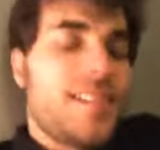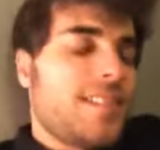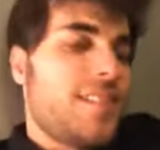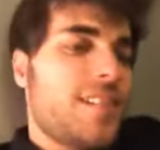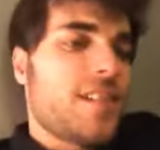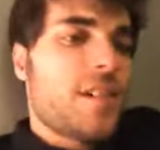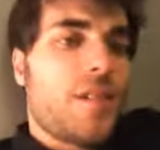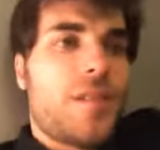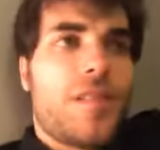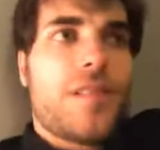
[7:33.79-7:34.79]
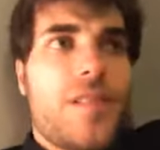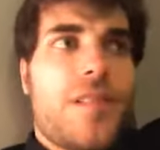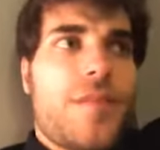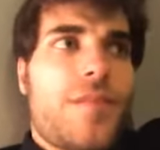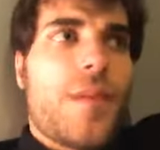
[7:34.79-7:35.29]
So
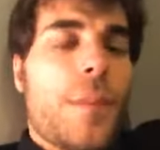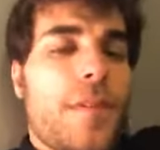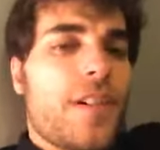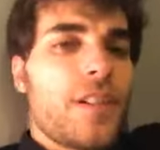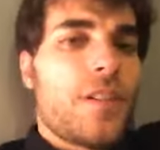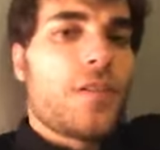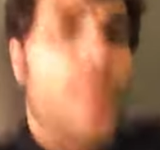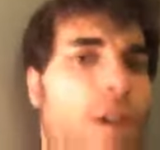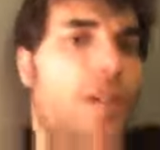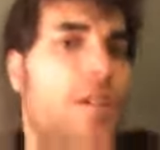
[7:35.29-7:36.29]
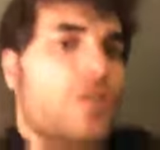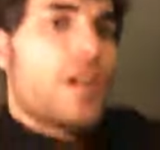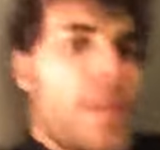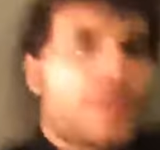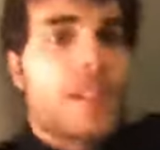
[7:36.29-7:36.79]
it might be fun to do some art
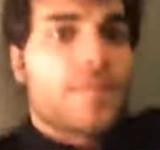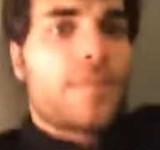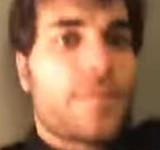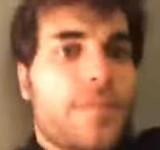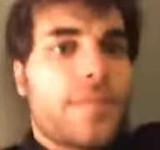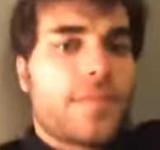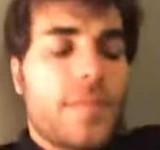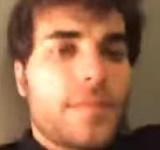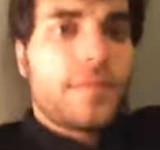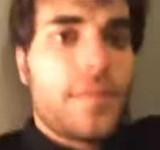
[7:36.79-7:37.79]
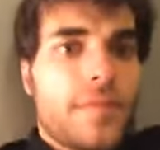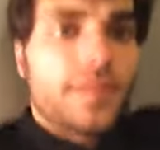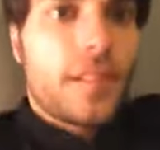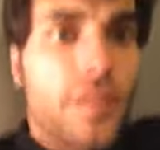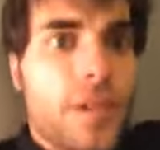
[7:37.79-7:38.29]
streams
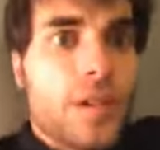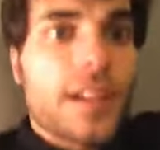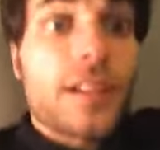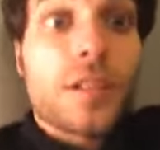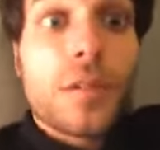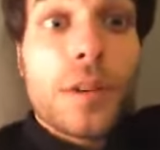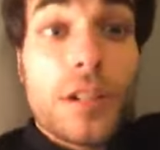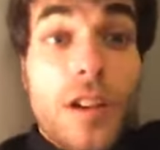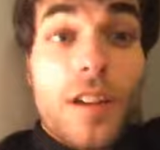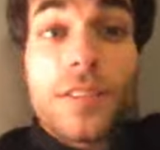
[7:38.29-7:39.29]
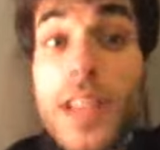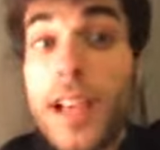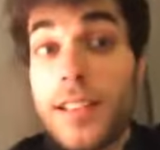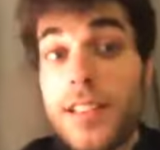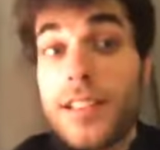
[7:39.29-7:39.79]
if we don't get too much off task.